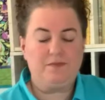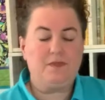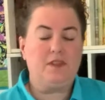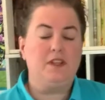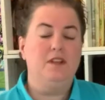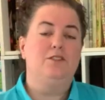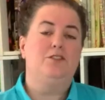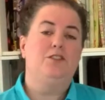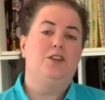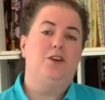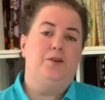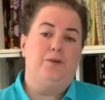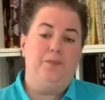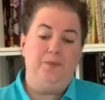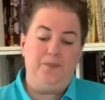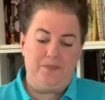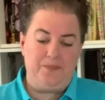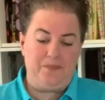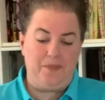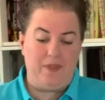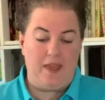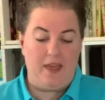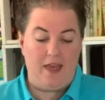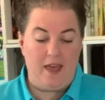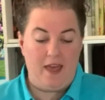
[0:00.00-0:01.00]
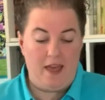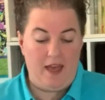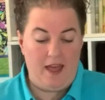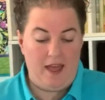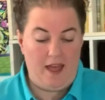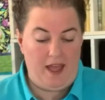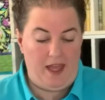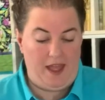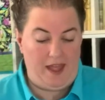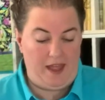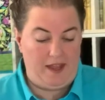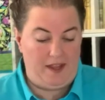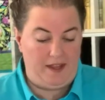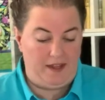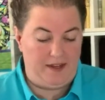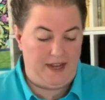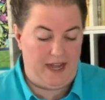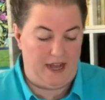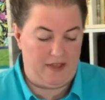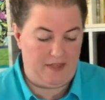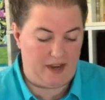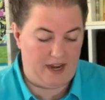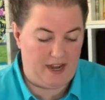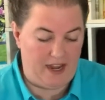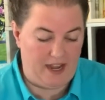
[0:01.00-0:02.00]
So
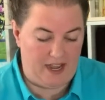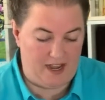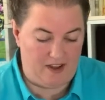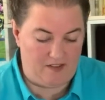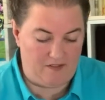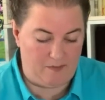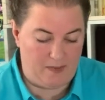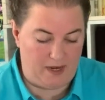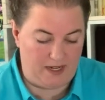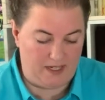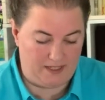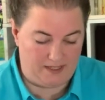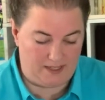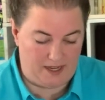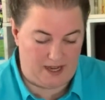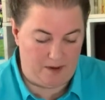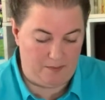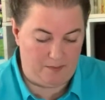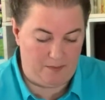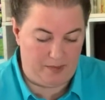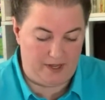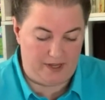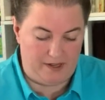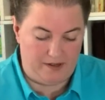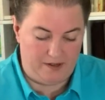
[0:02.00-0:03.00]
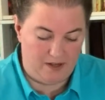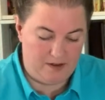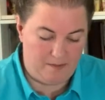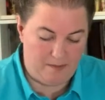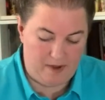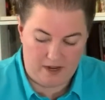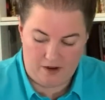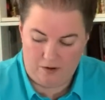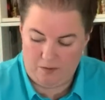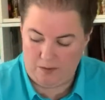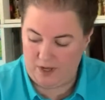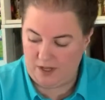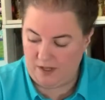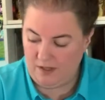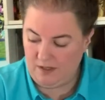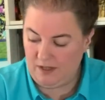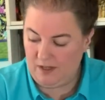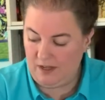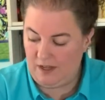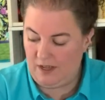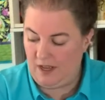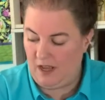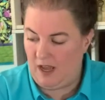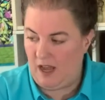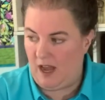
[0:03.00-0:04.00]
now that I have my design pinned to my quilt,
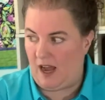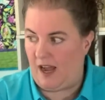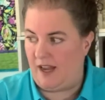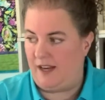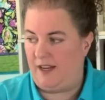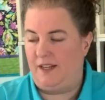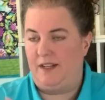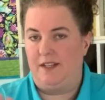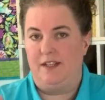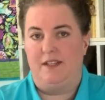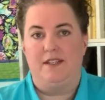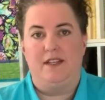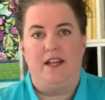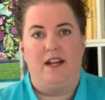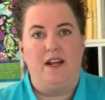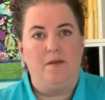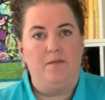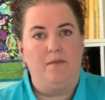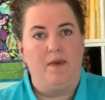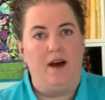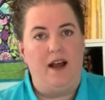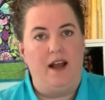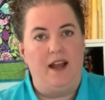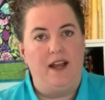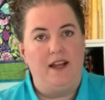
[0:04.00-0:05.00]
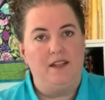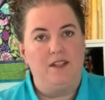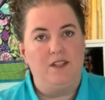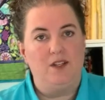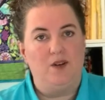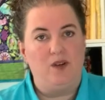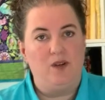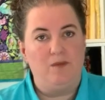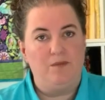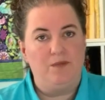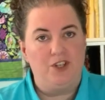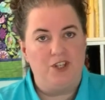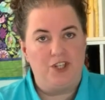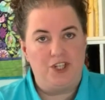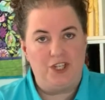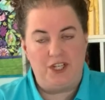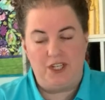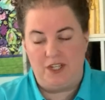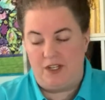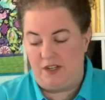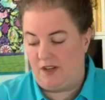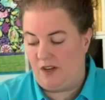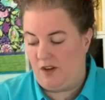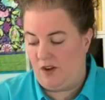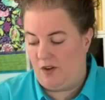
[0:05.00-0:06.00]
I need to set up my sewing
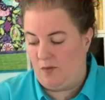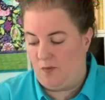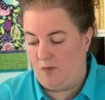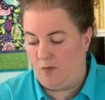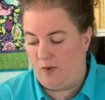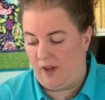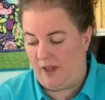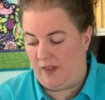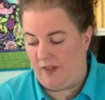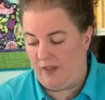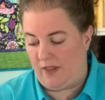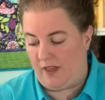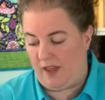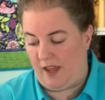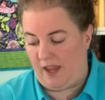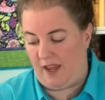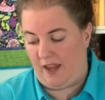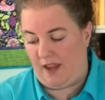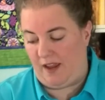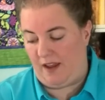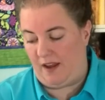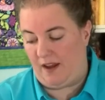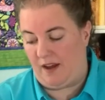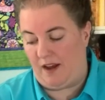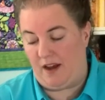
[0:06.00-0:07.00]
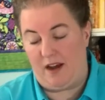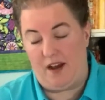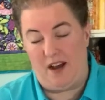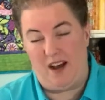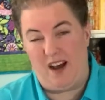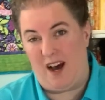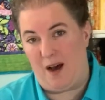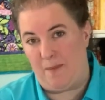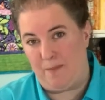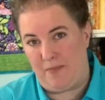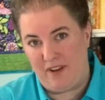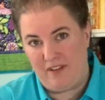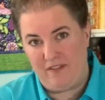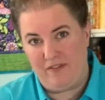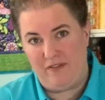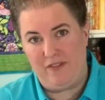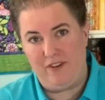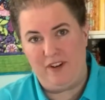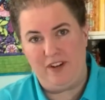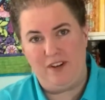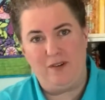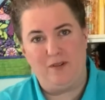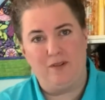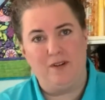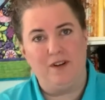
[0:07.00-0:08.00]
machine with a hopping
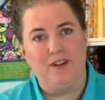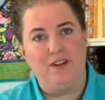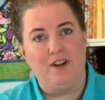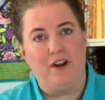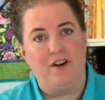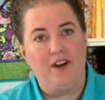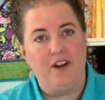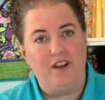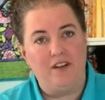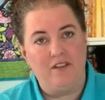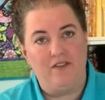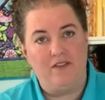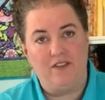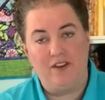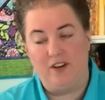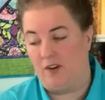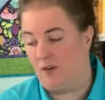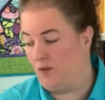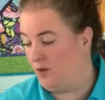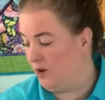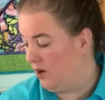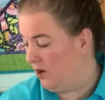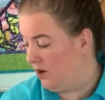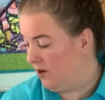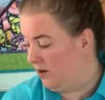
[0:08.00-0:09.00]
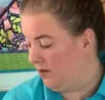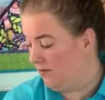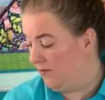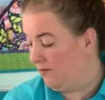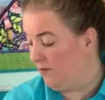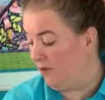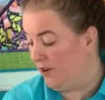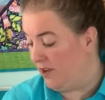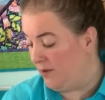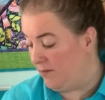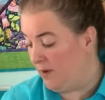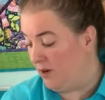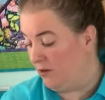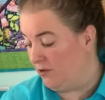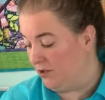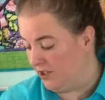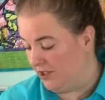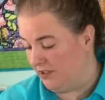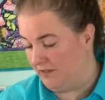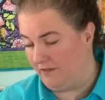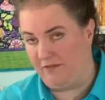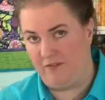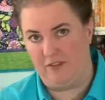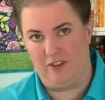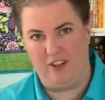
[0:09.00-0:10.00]
foot or a darning foot or free
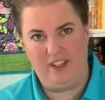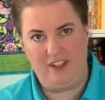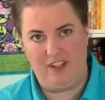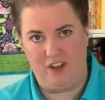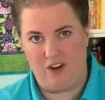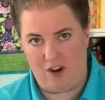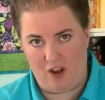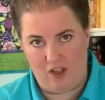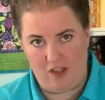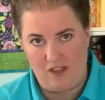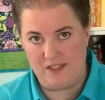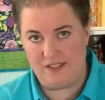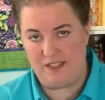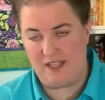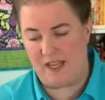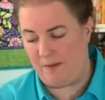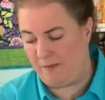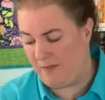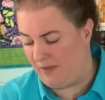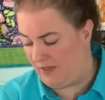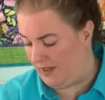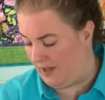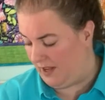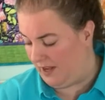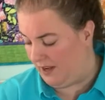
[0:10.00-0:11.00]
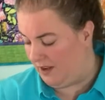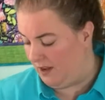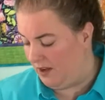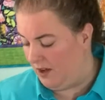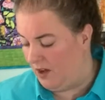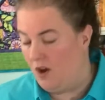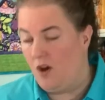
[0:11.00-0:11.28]
motion foot. They're all the same thing.